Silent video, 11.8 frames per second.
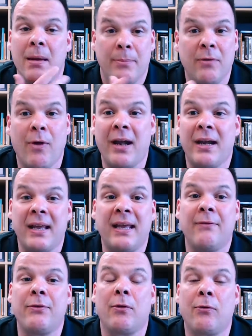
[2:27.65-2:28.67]
Be ready to
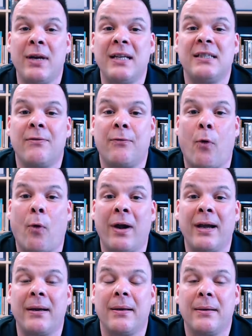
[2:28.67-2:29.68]
give the reason for
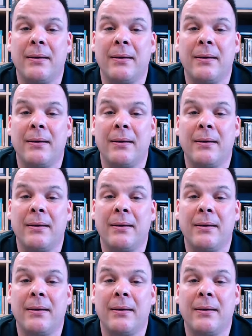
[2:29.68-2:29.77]
it,